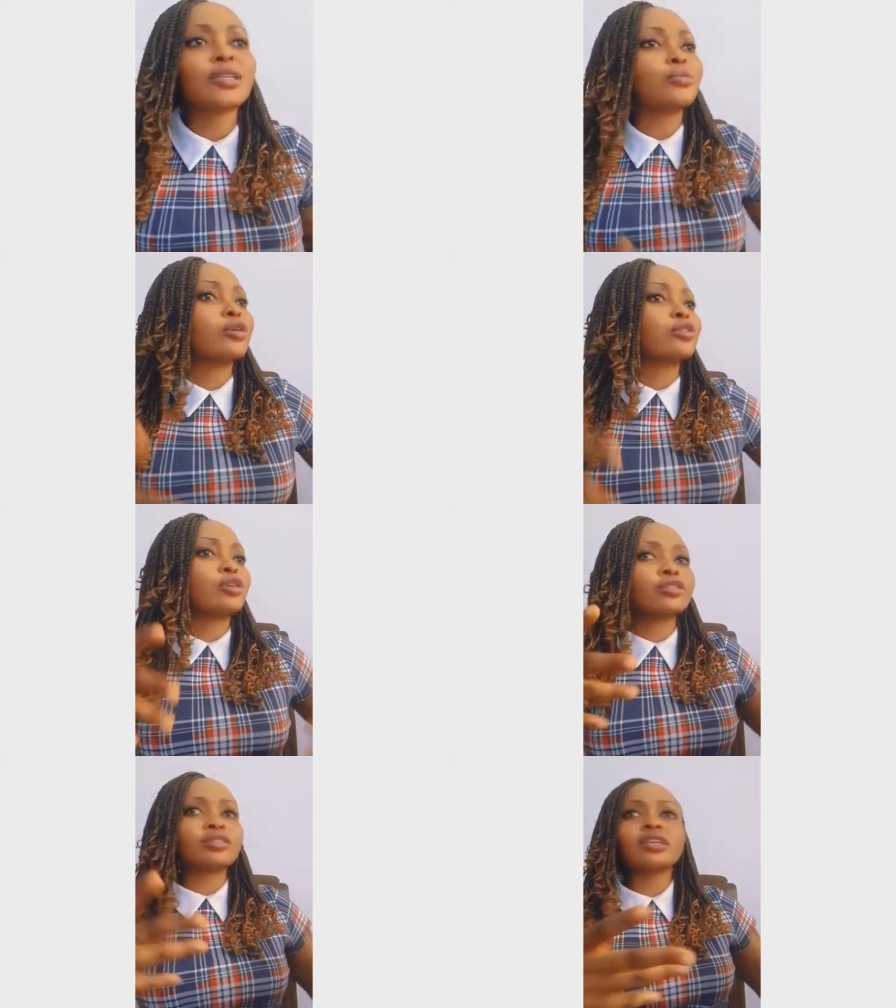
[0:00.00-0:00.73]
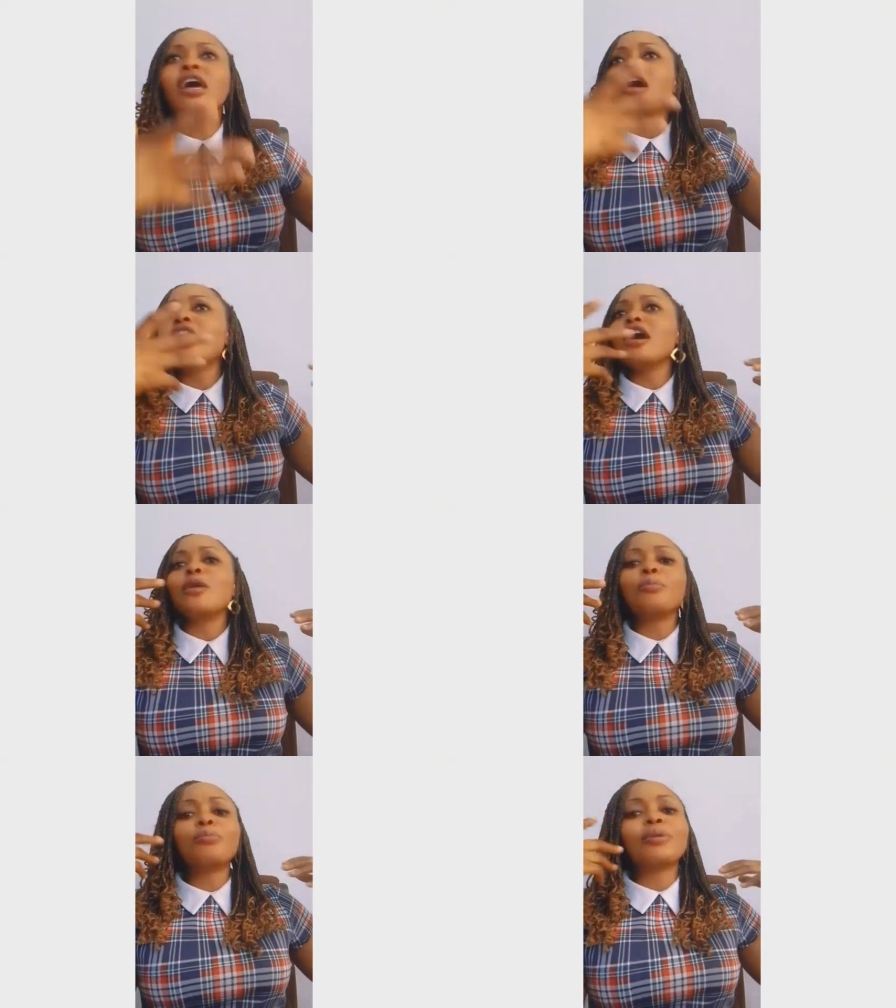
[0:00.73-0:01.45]
They brought us
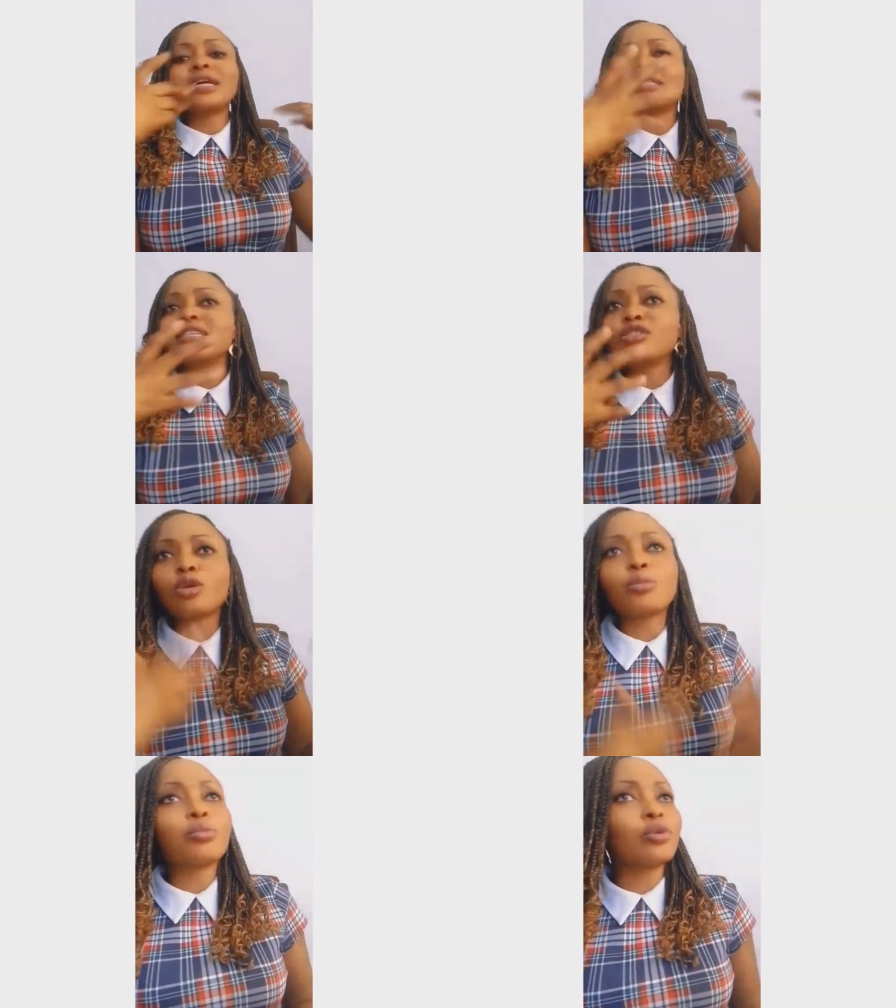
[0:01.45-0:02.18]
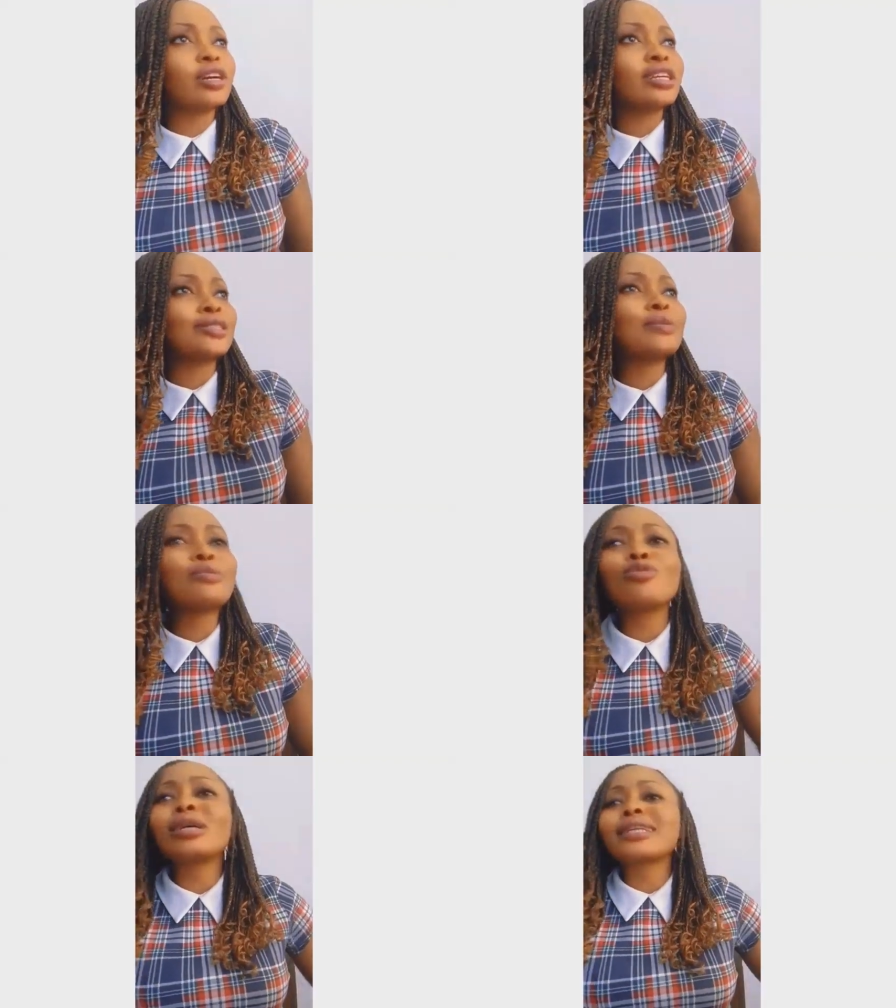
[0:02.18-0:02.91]
plantation boys,
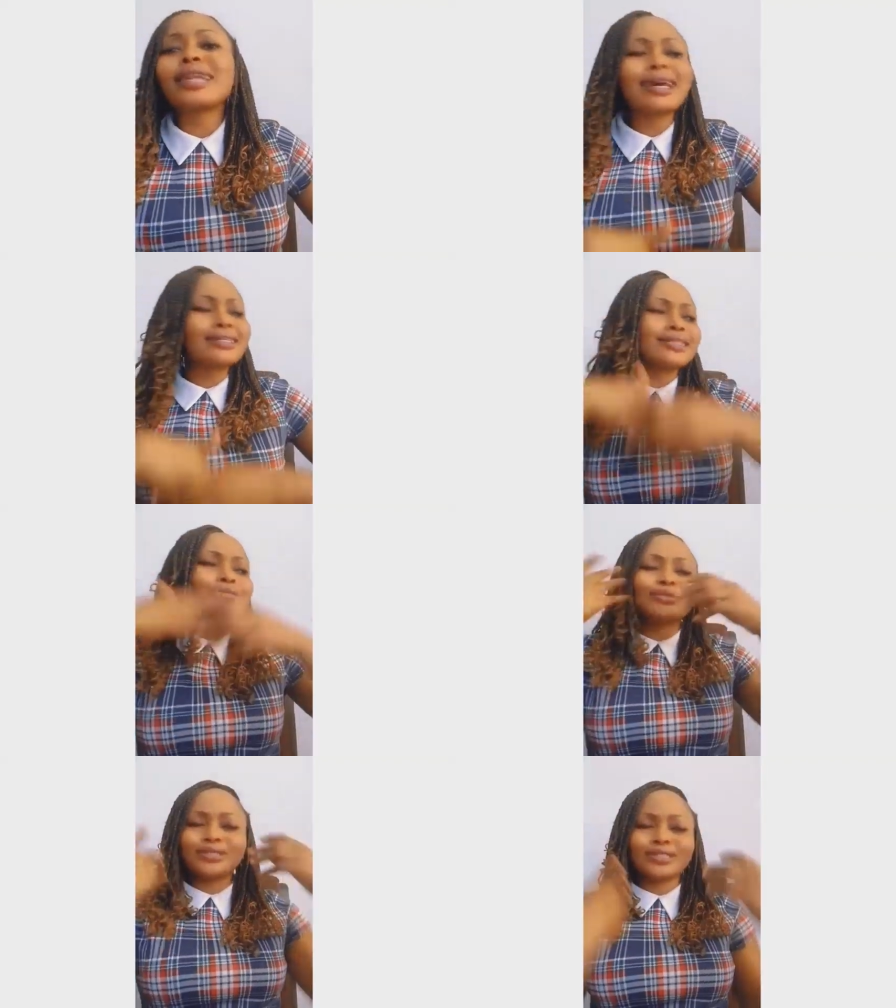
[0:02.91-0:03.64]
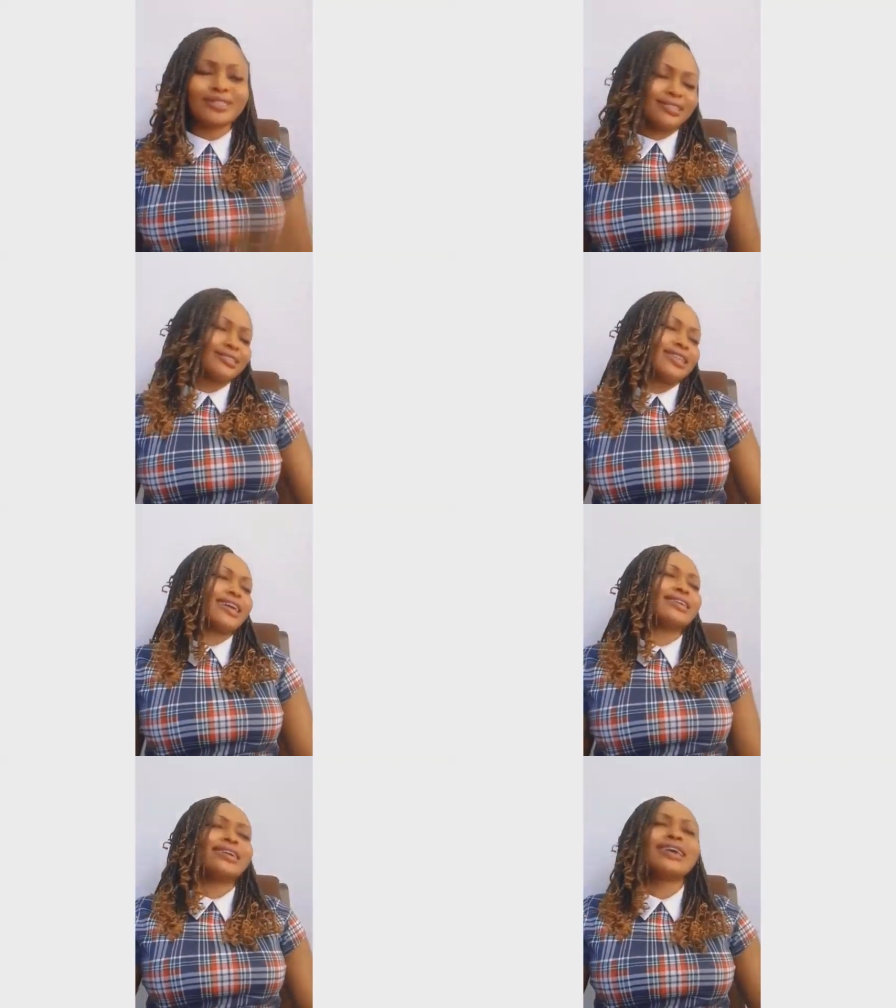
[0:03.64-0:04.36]
people with classic music,
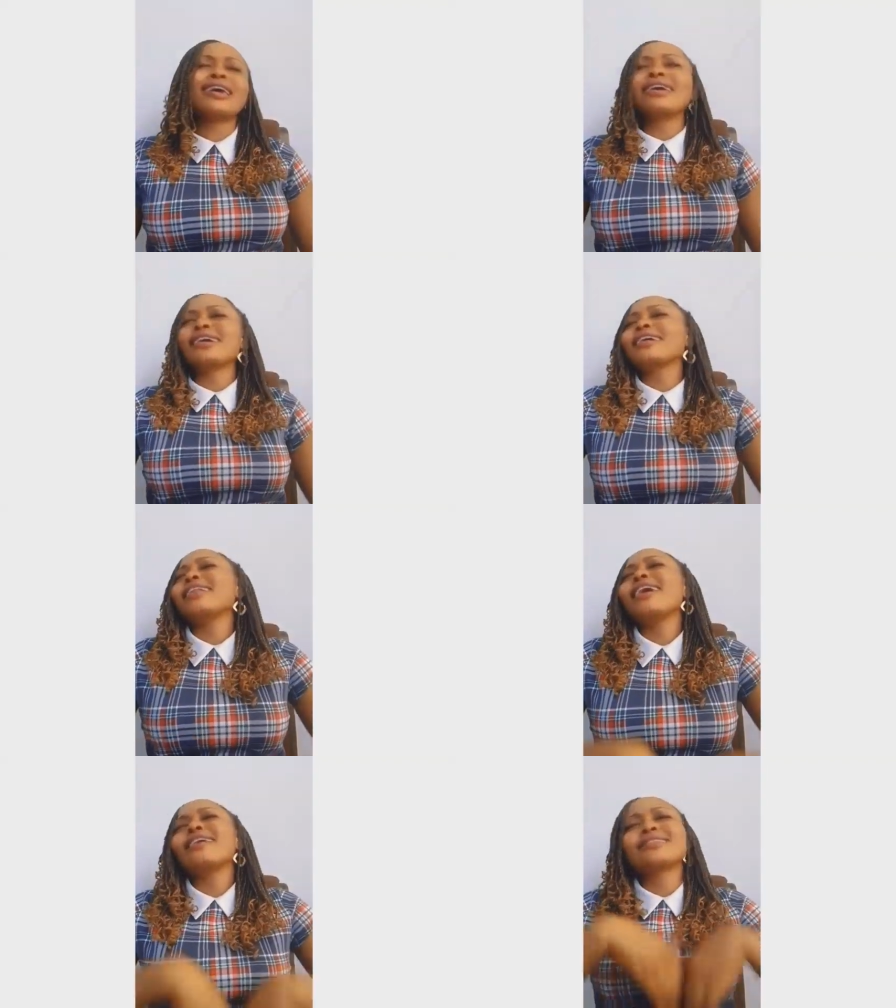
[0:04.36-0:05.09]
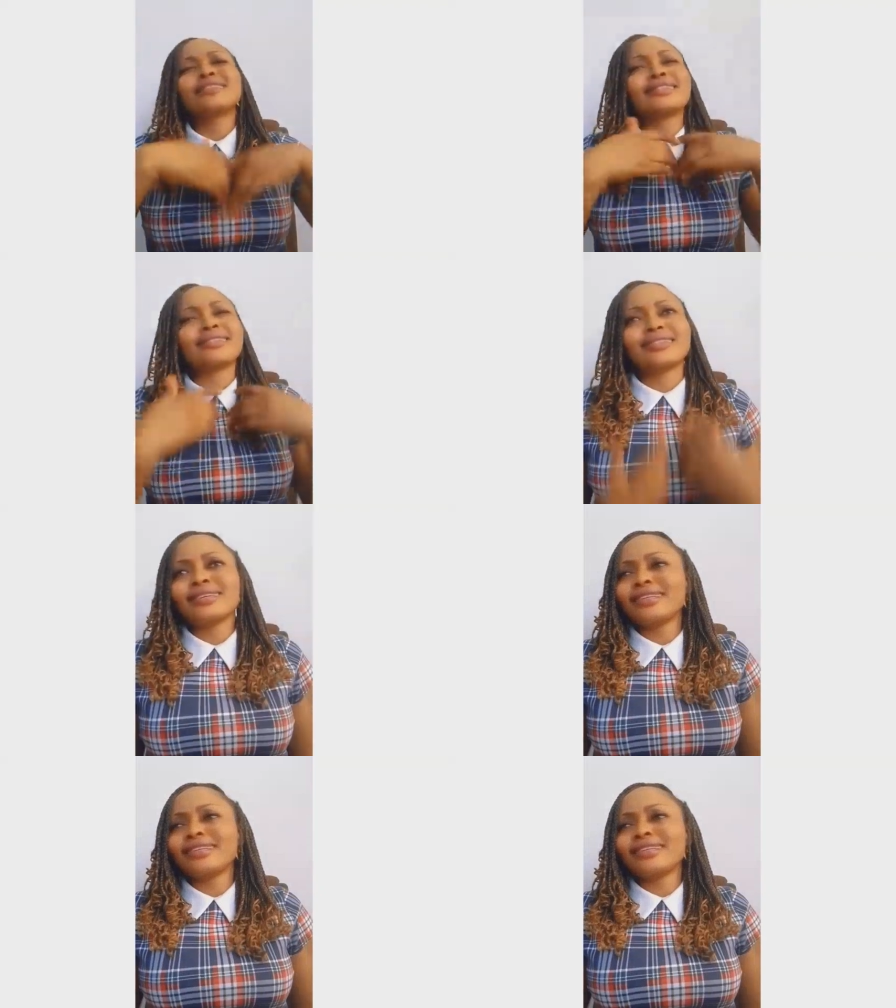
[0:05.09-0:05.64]
like classic.